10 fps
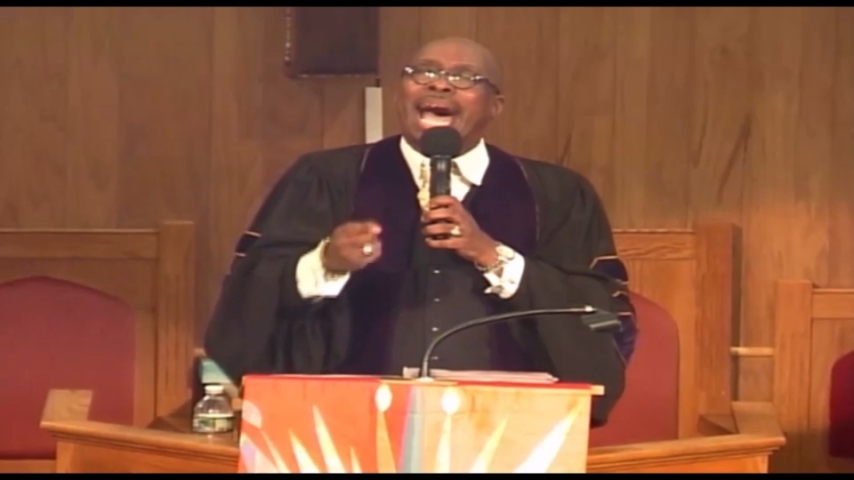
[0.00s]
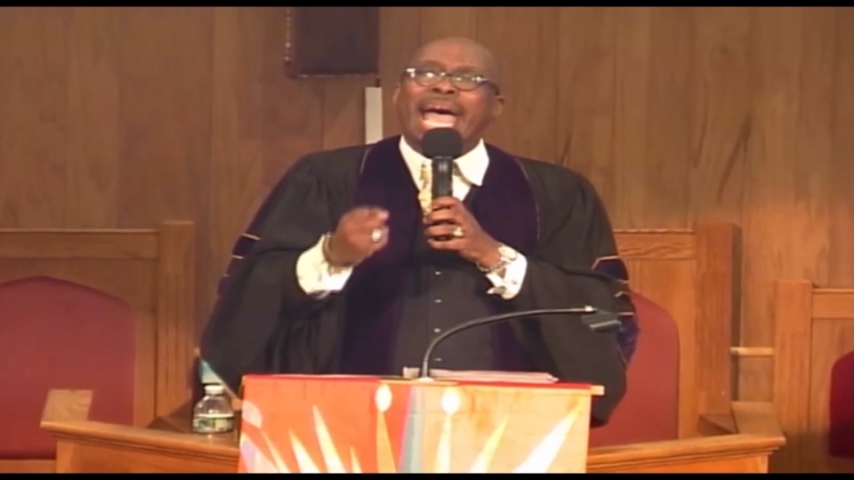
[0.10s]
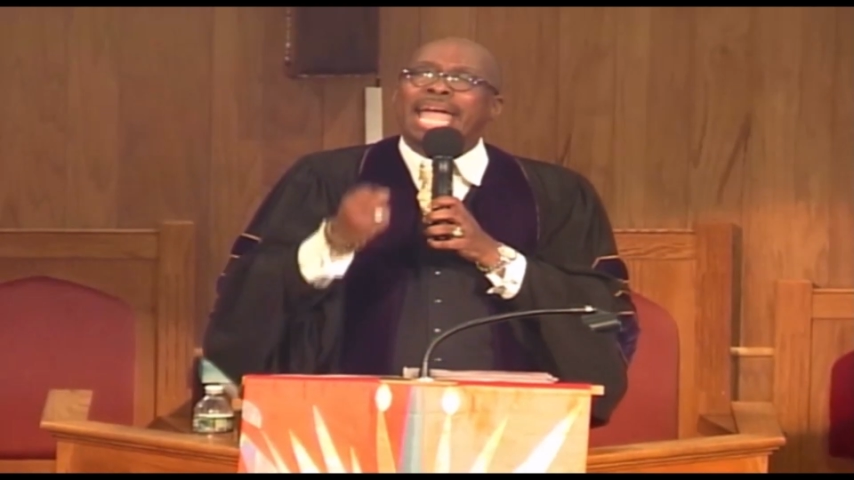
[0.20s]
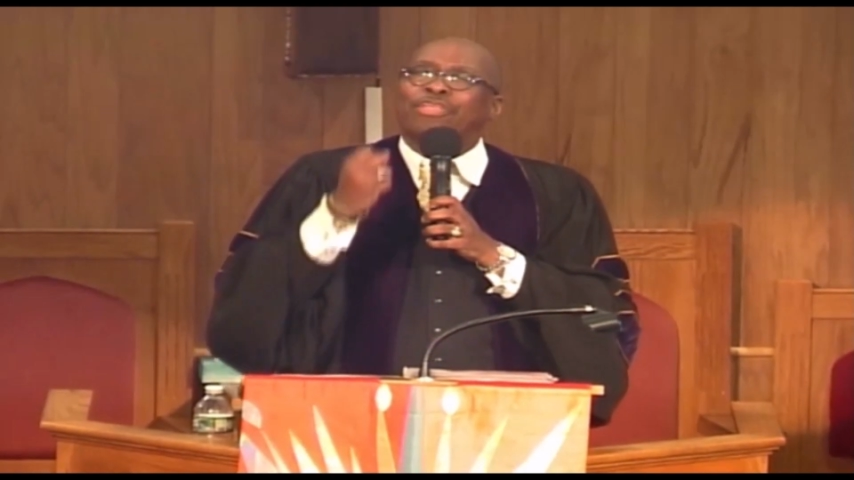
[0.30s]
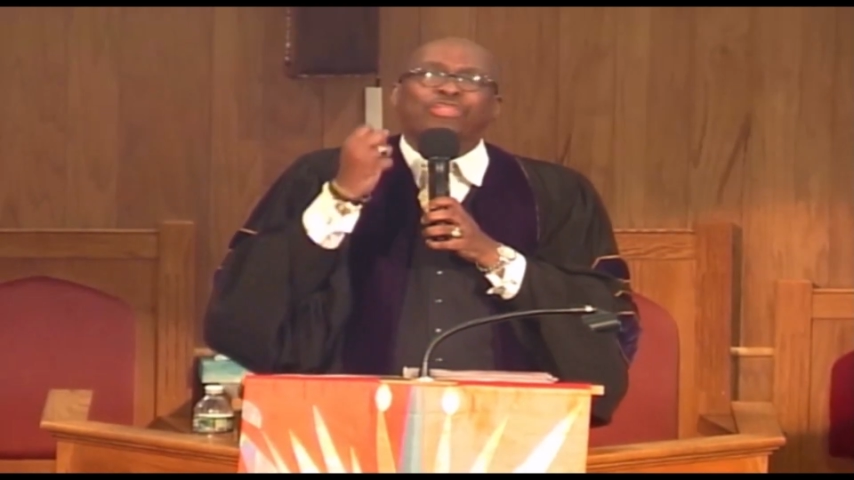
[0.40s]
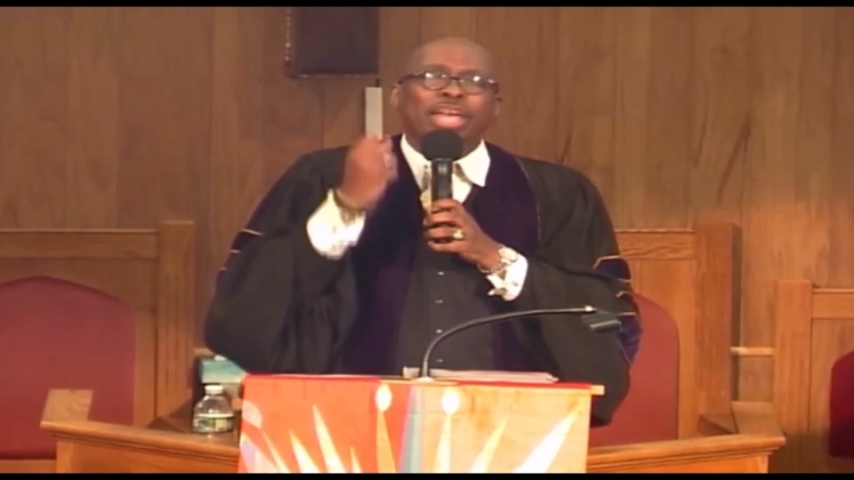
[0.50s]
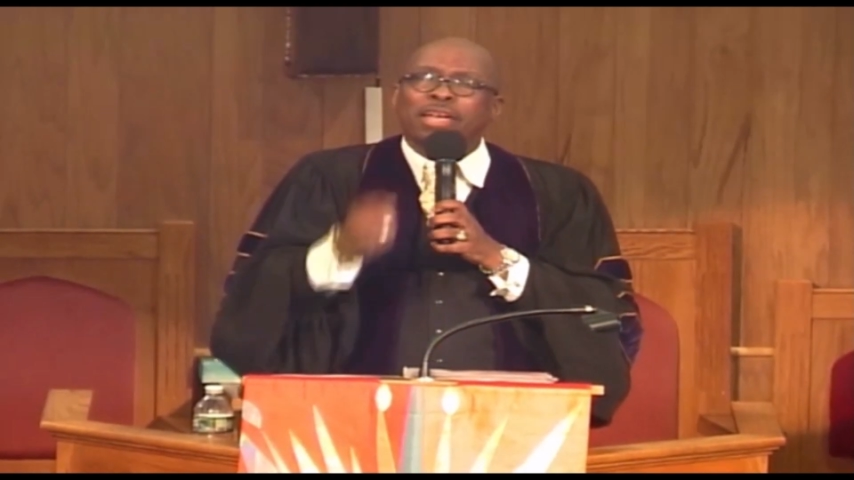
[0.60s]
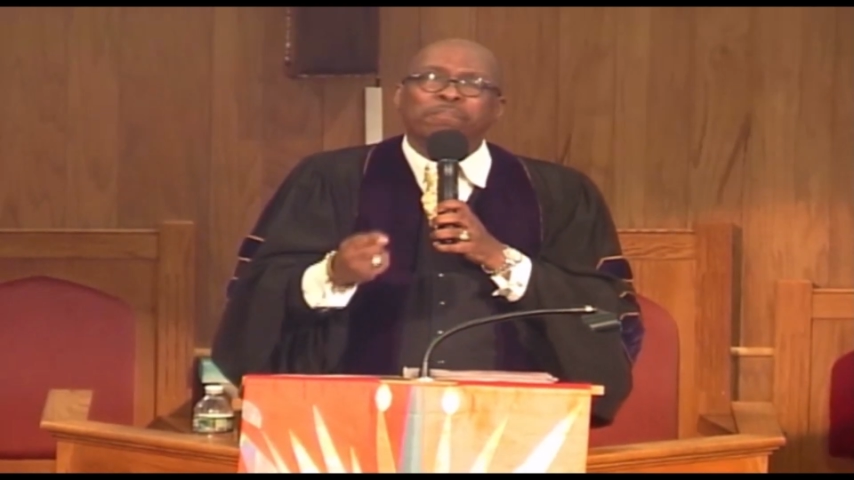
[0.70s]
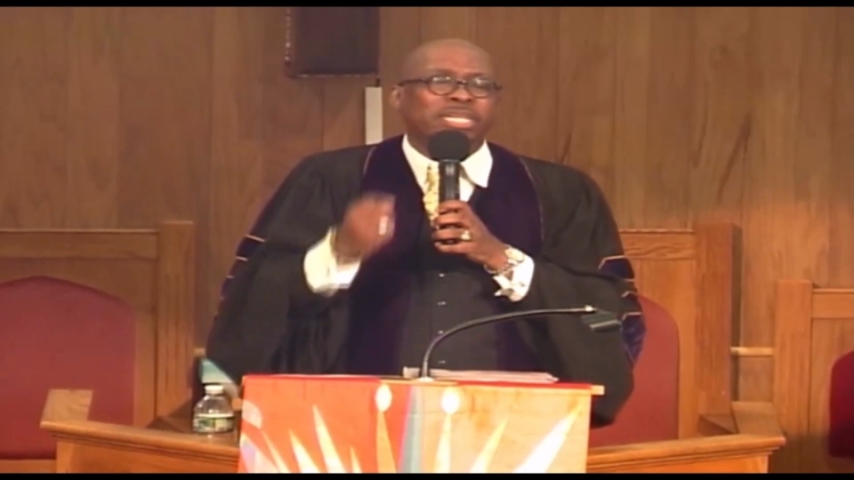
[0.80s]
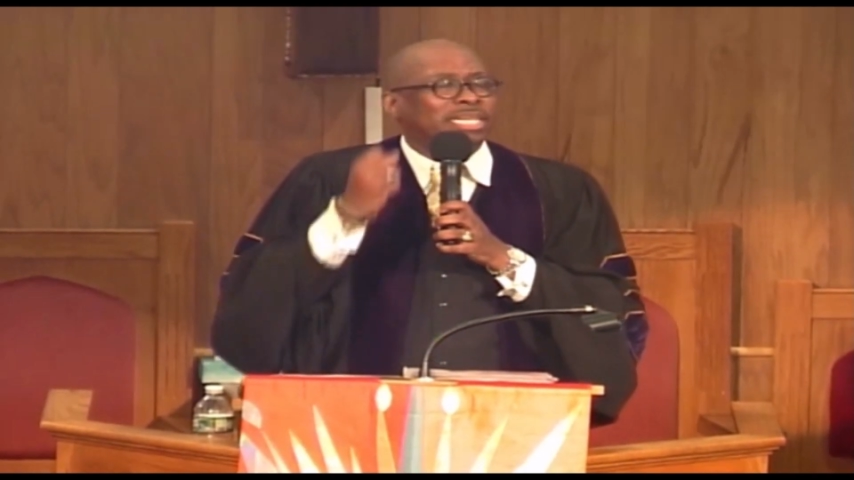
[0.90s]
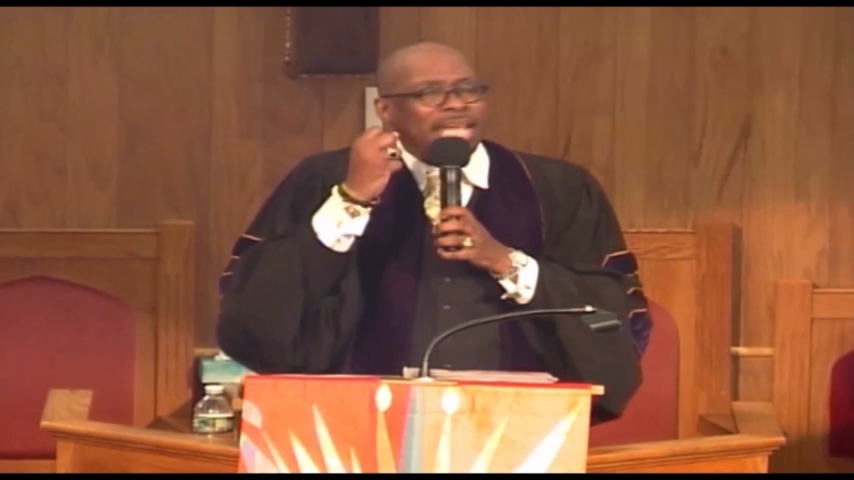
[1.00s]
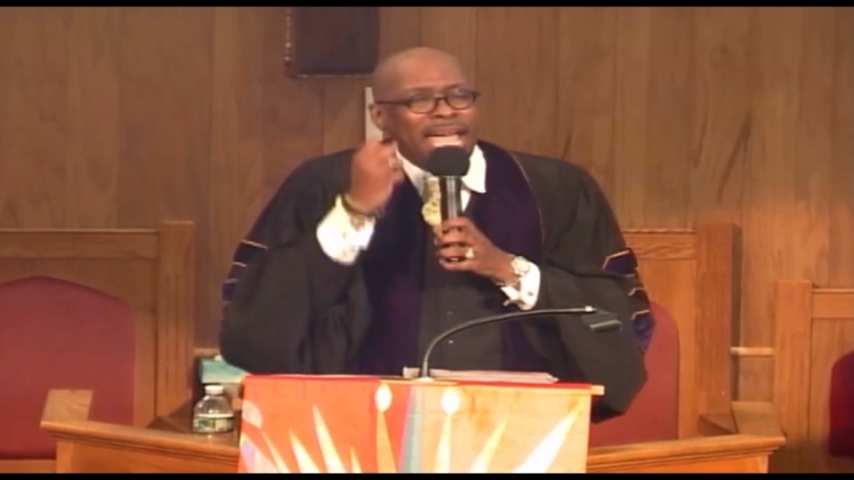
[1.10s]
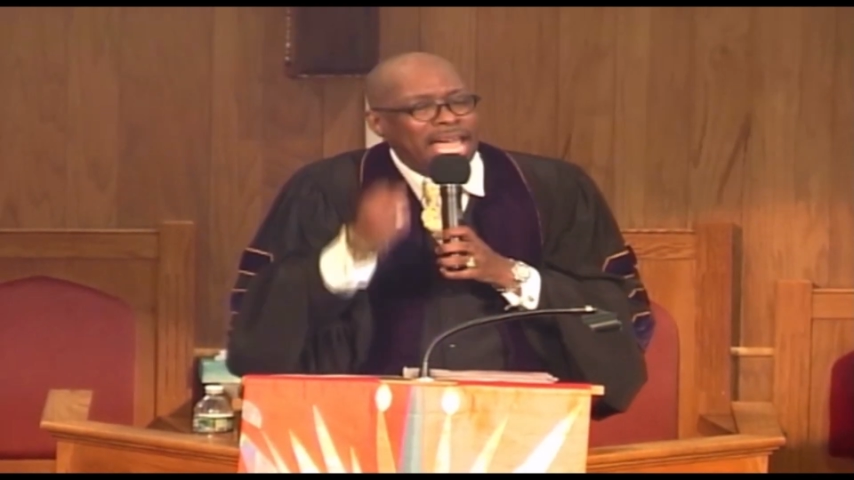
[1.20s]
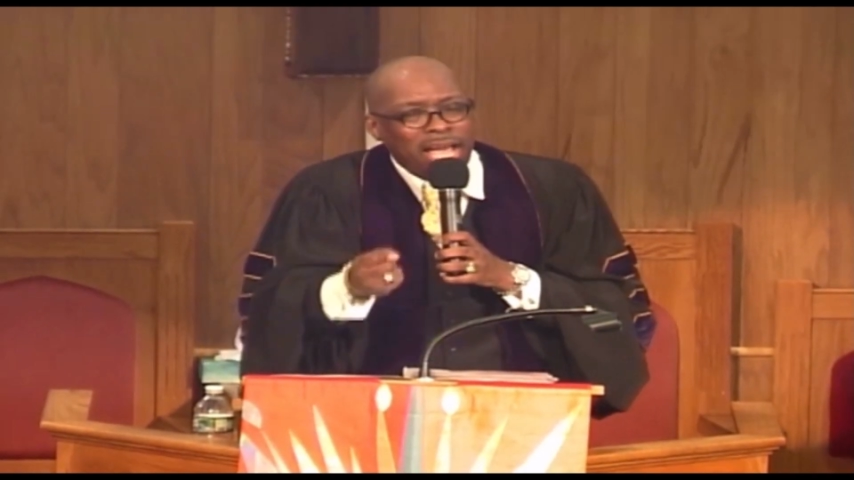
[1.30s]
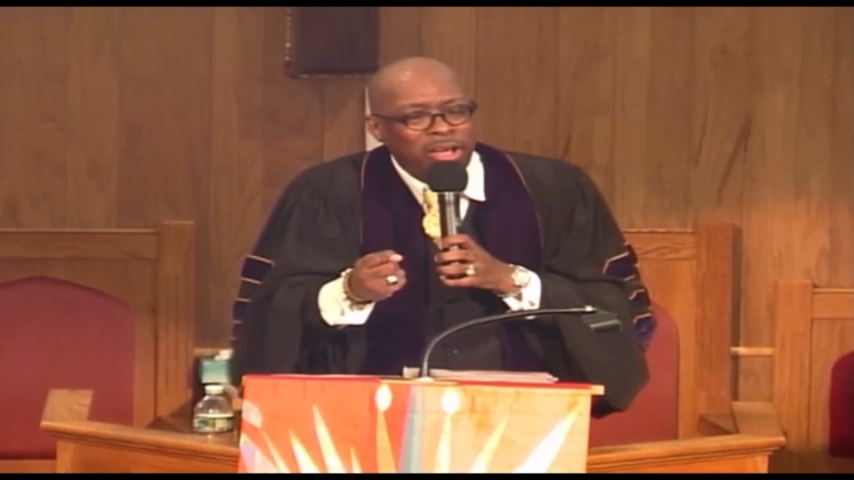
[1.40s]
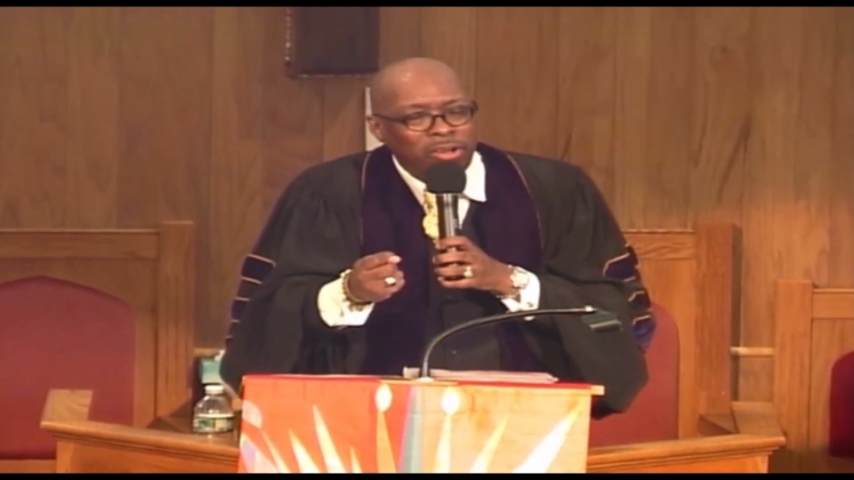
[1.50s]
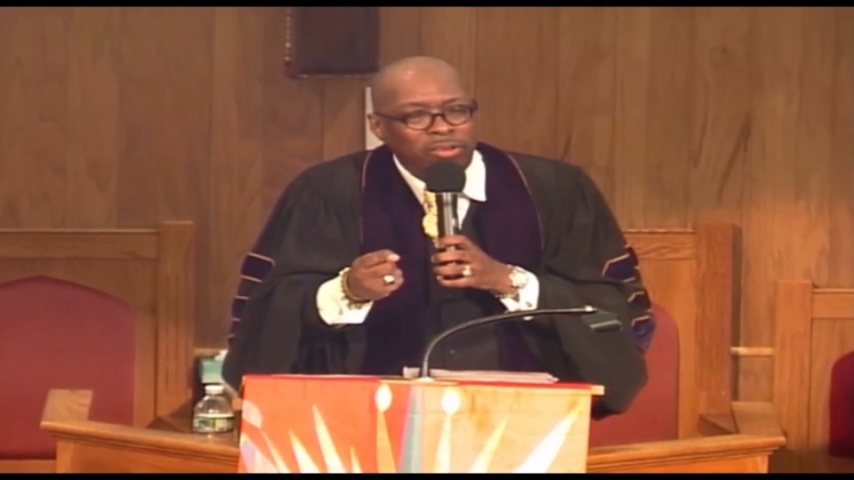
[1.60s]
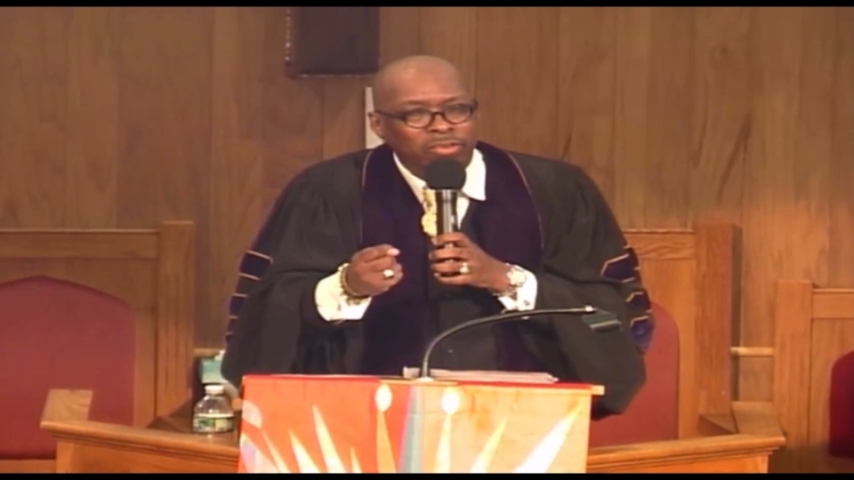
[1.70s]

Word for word: themselves. Amen.